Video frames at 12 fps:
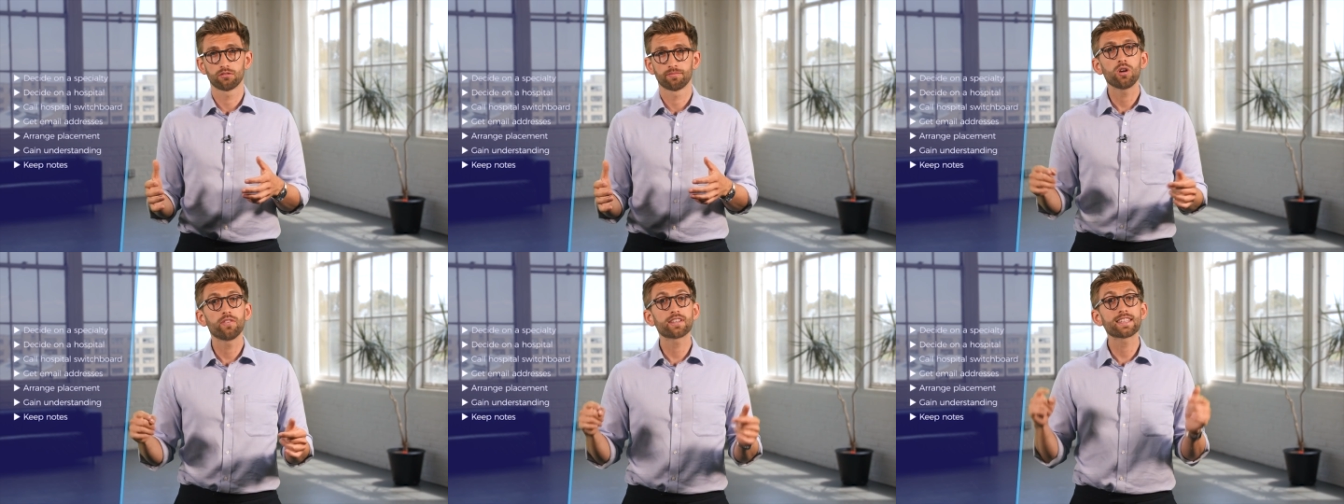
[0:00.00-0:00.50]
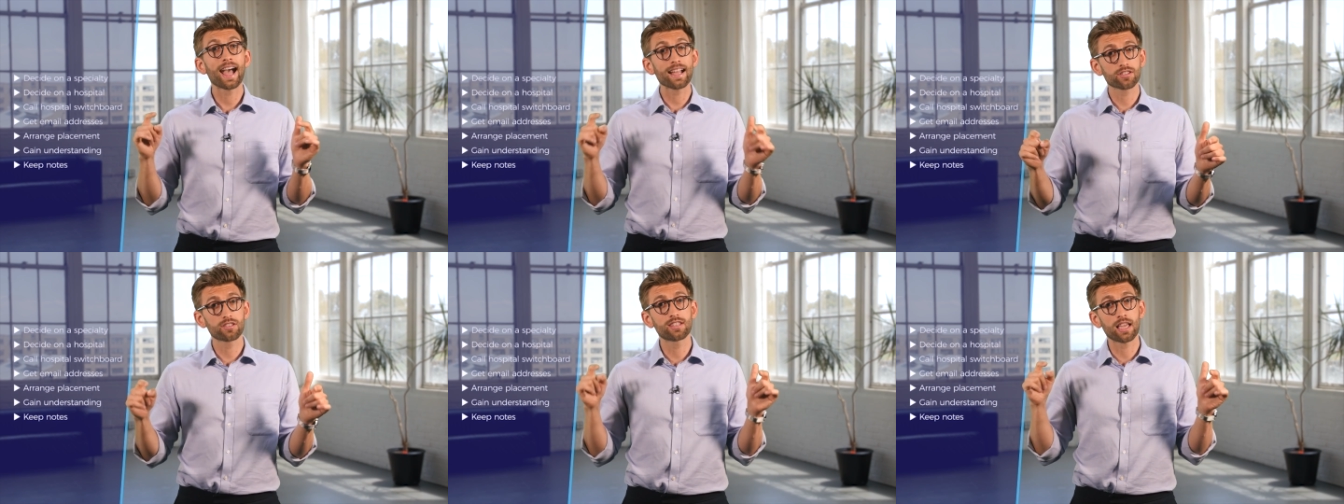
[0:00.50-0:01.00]
We've
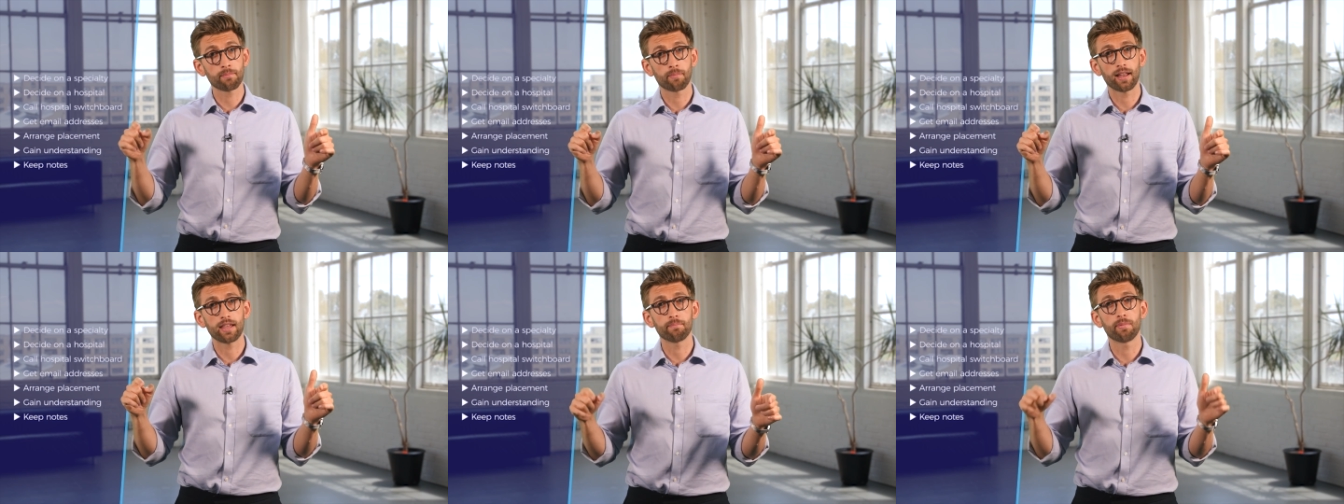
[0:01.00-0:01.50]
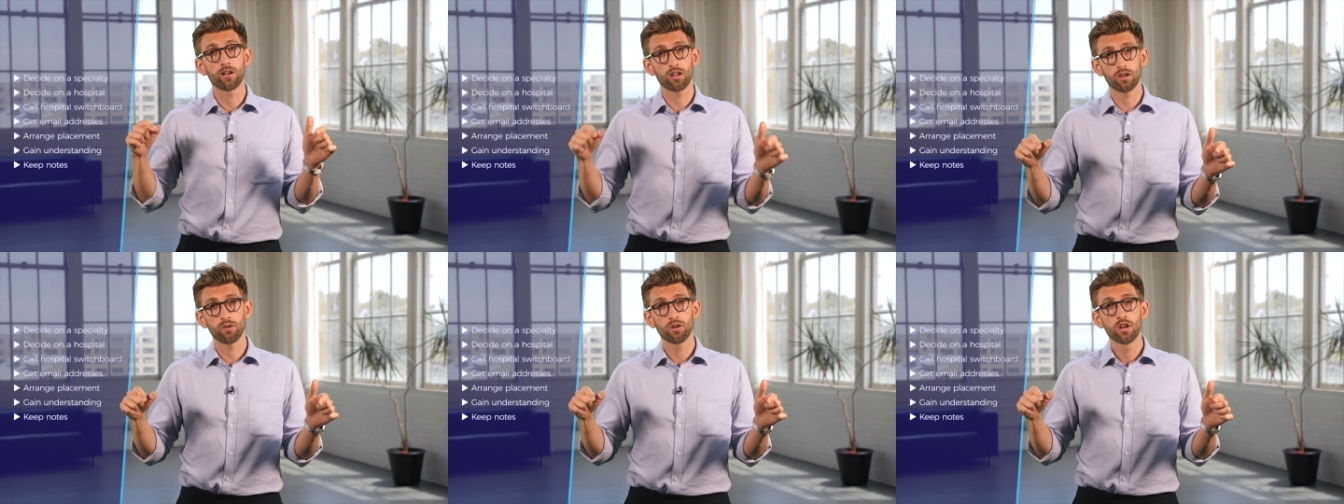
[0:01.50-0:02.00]
attached a template
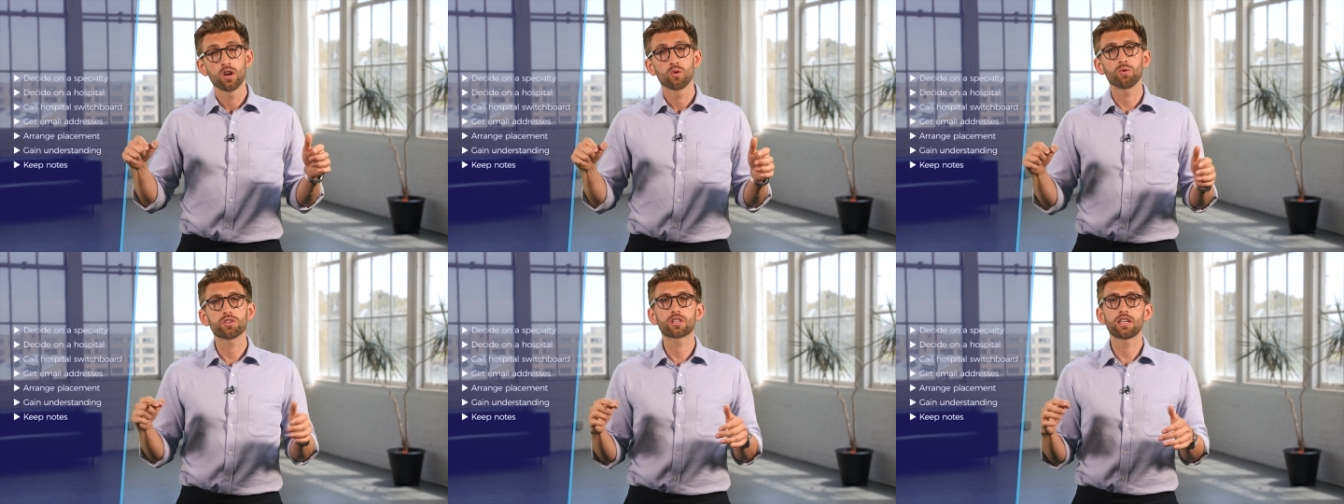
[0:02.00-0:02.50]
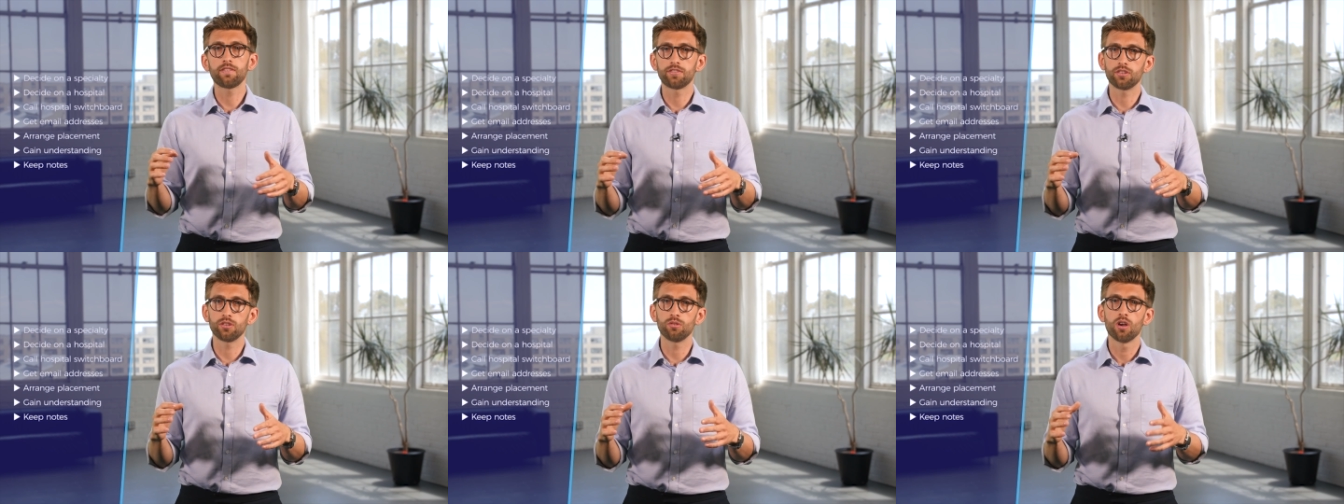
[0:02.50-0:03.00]
below which gives
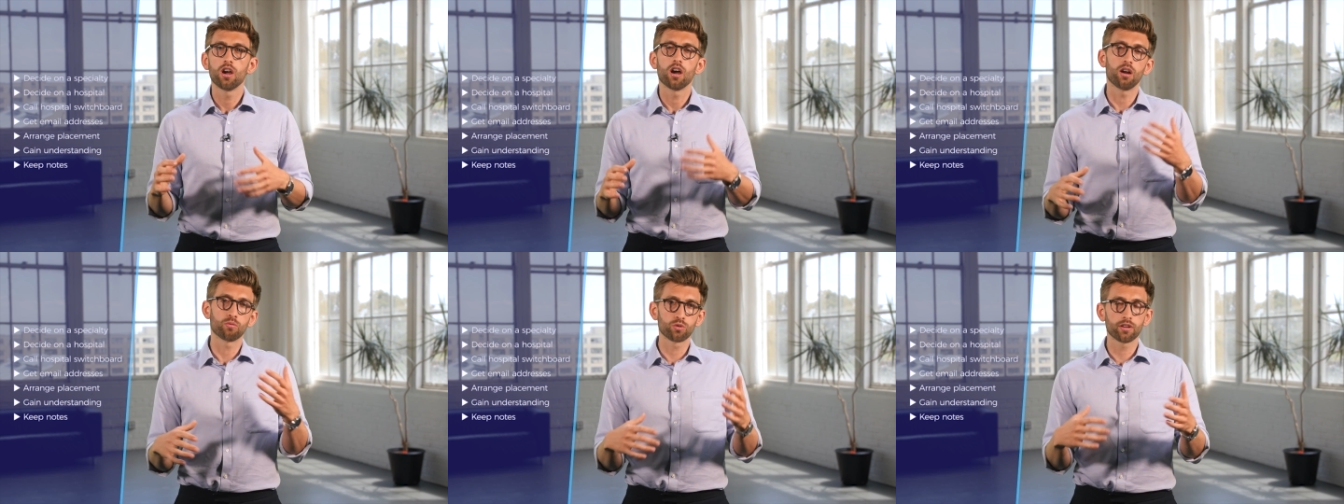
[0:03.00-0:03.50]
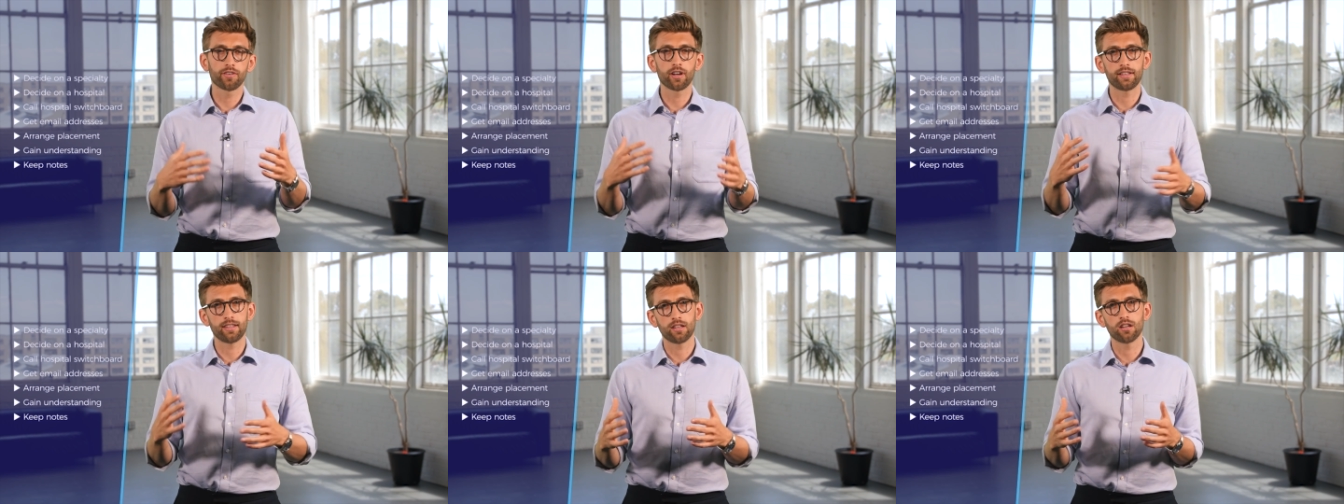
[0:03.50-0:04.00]
you a rough
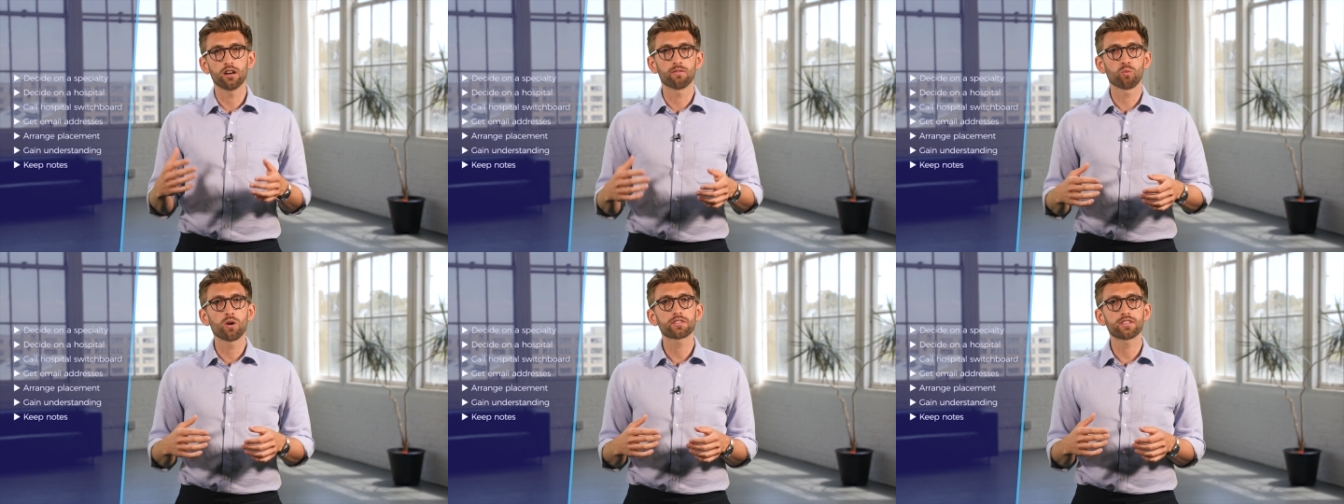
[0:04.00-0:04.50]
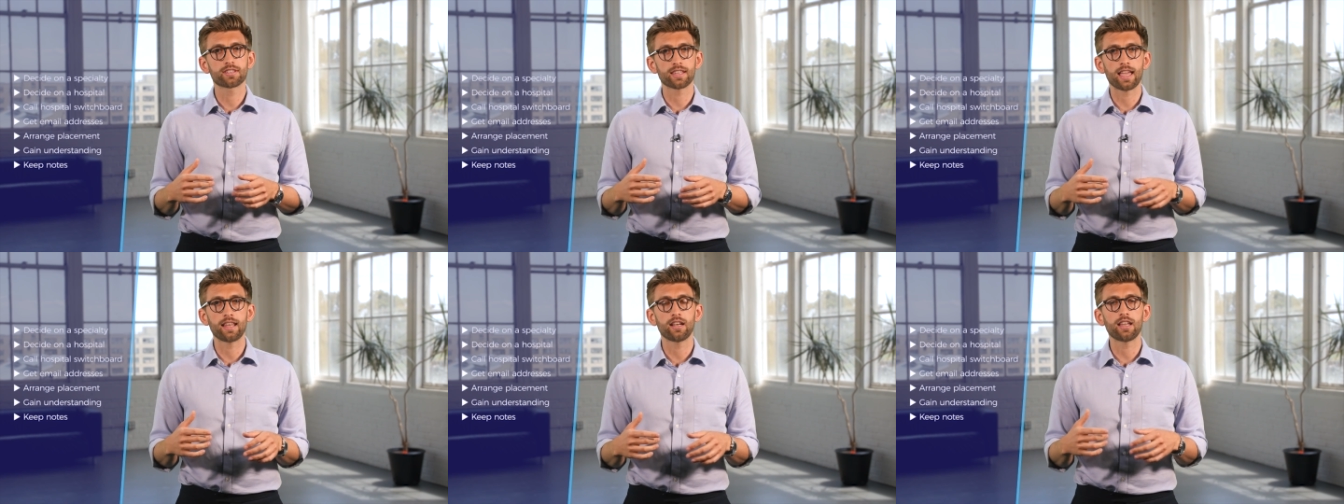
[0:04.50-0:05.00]
idea of what to
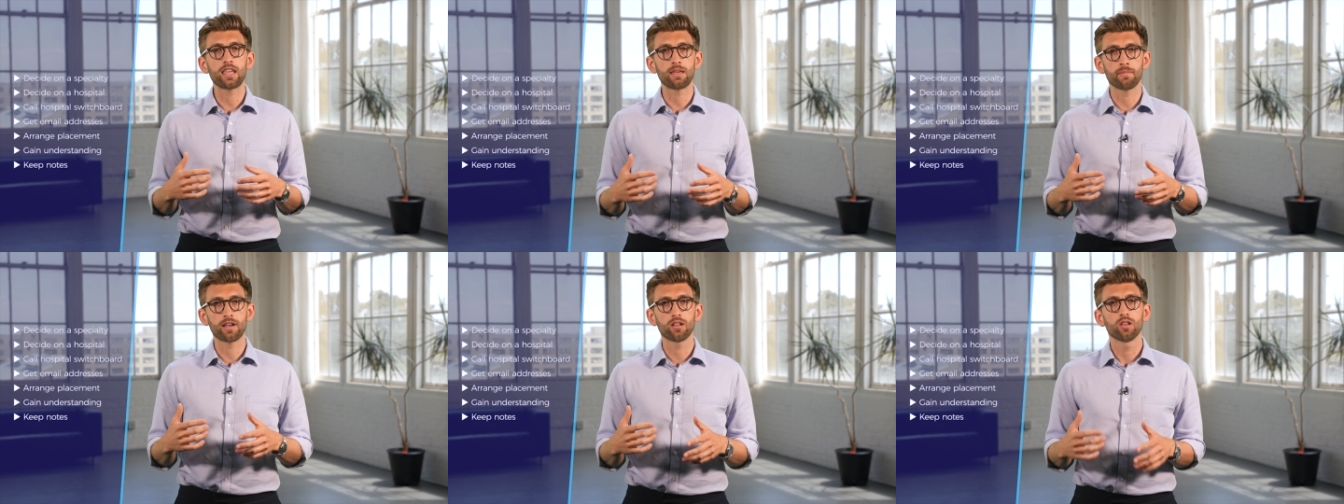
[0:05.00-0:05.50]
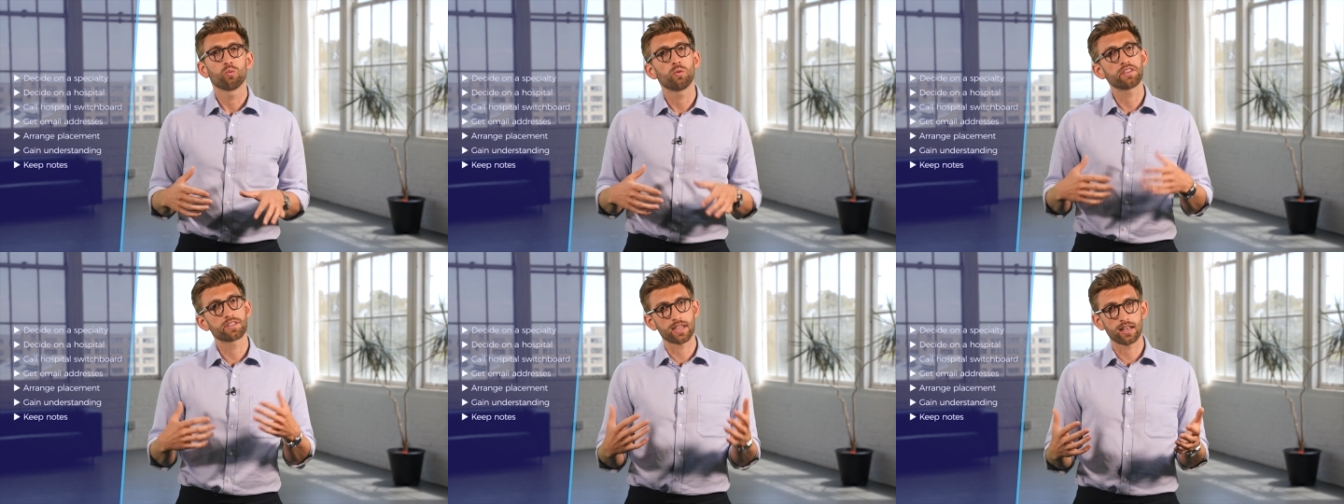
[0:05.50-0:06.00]
say in an email when
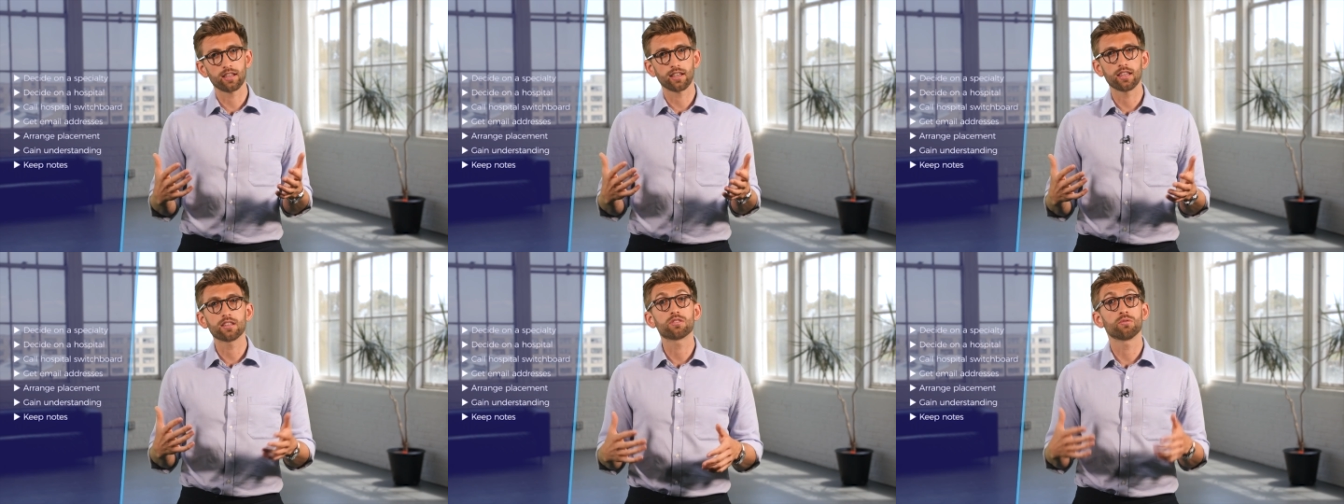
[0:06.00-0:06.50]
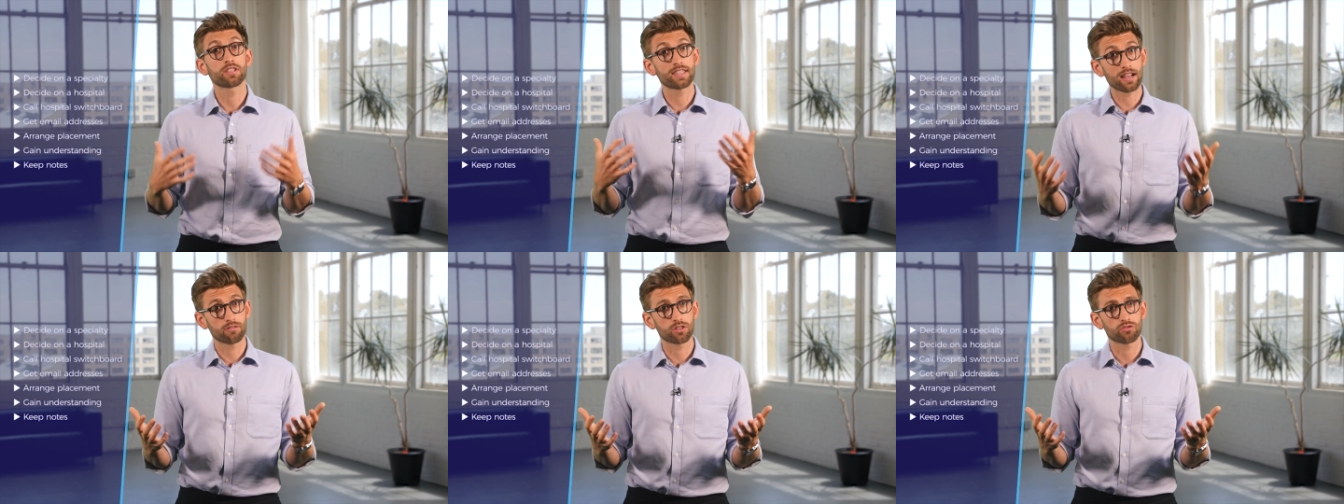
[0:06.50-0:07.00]
sending it to a
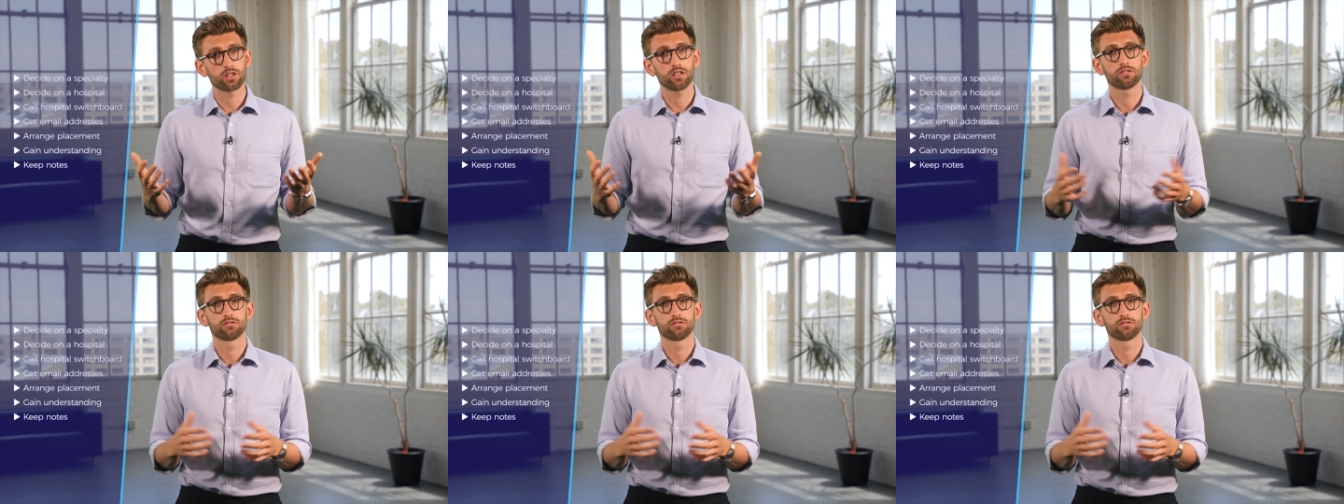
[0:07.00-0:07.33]
secretary.